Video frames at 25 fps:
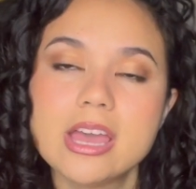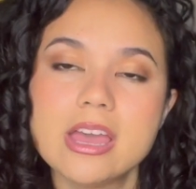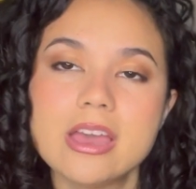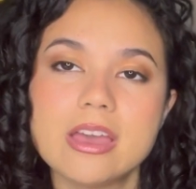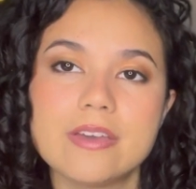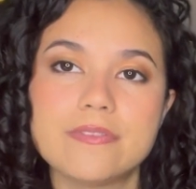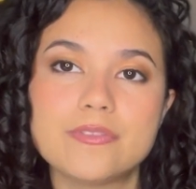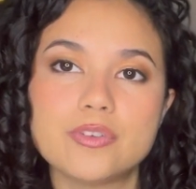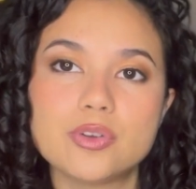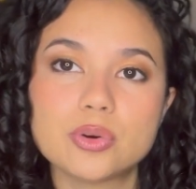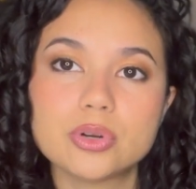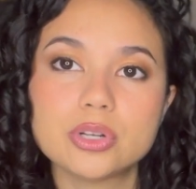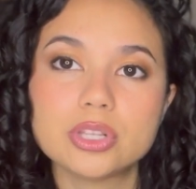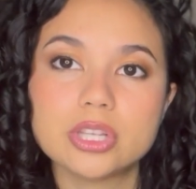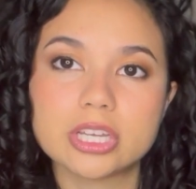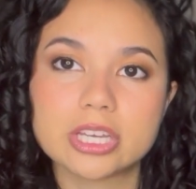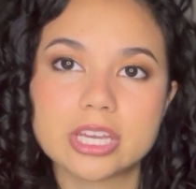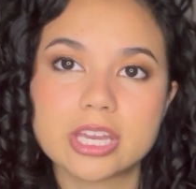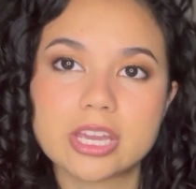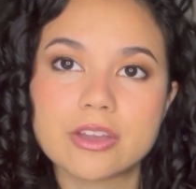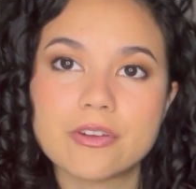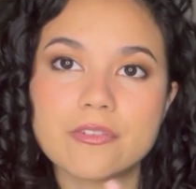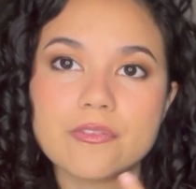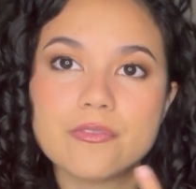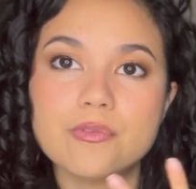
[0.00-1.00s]
If you're
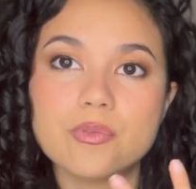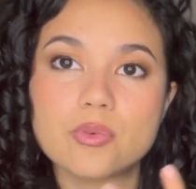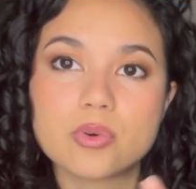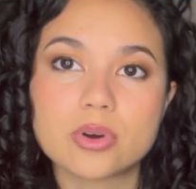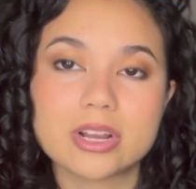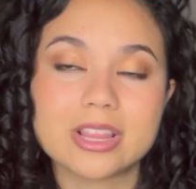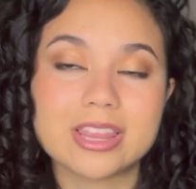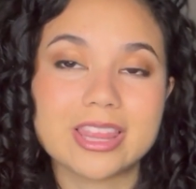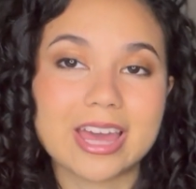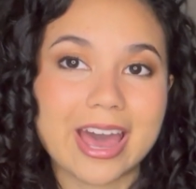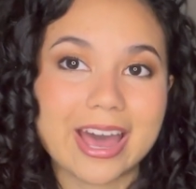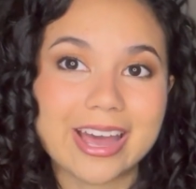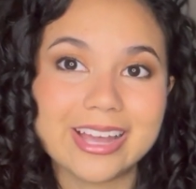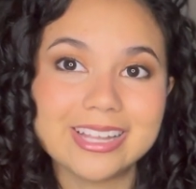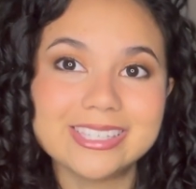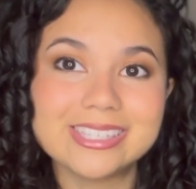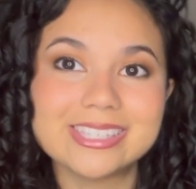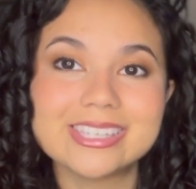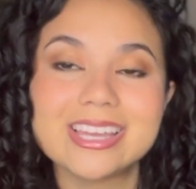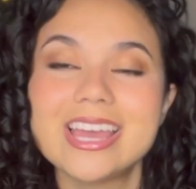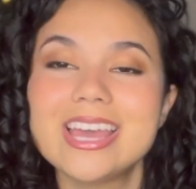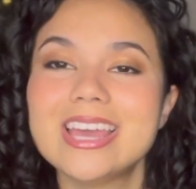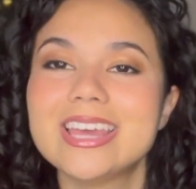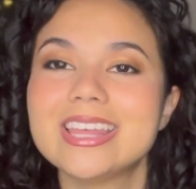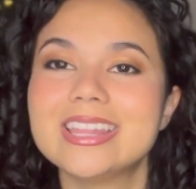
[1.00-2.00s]
looking for that,
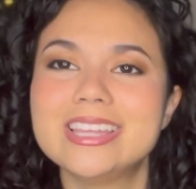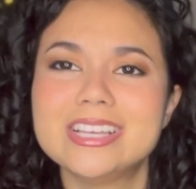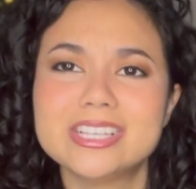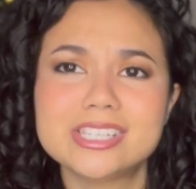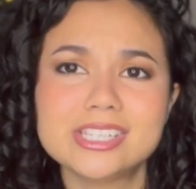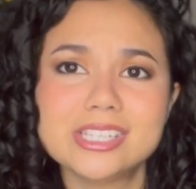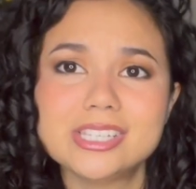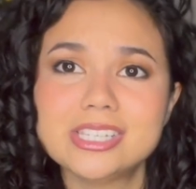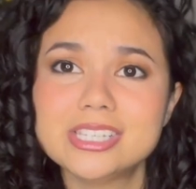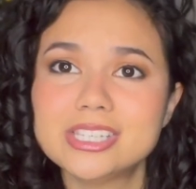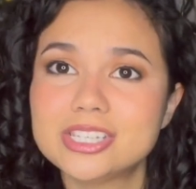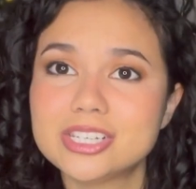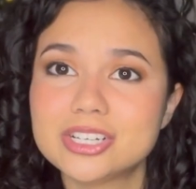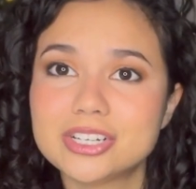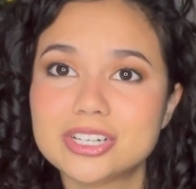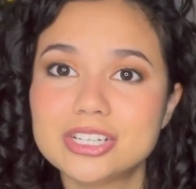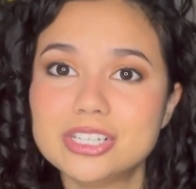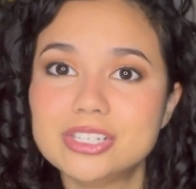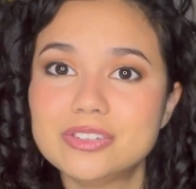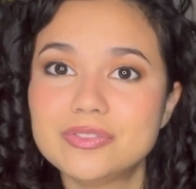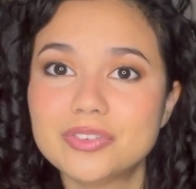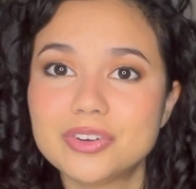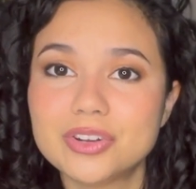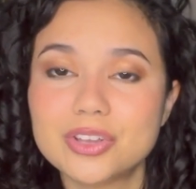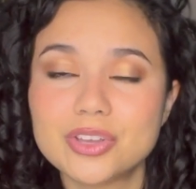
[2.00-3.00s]
this is the
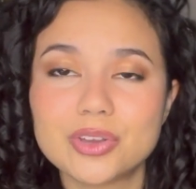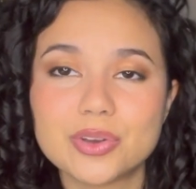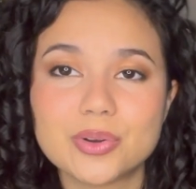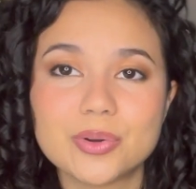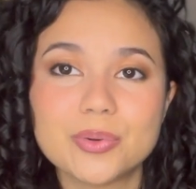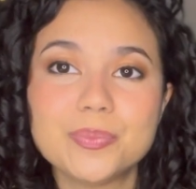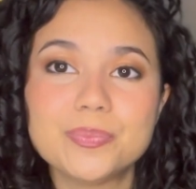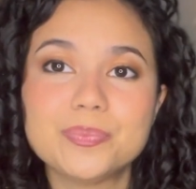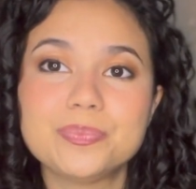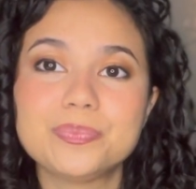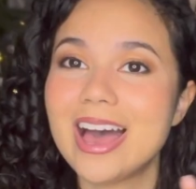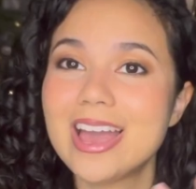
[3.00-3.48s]
series for you.